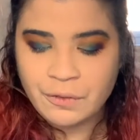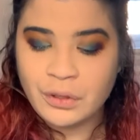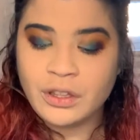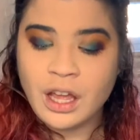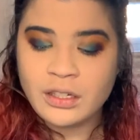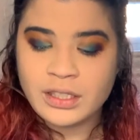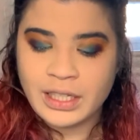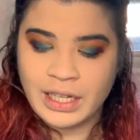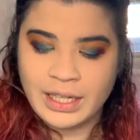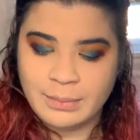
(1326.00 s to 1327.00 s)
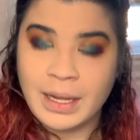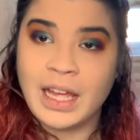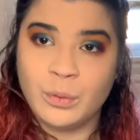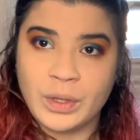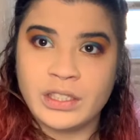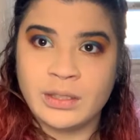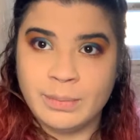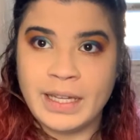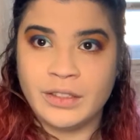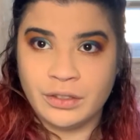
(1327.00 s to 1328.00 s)
For a long time, I went to
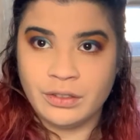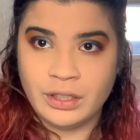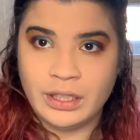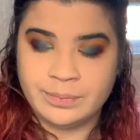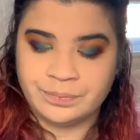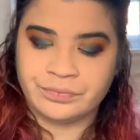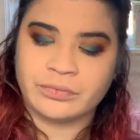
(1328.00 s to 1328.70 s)
bed early.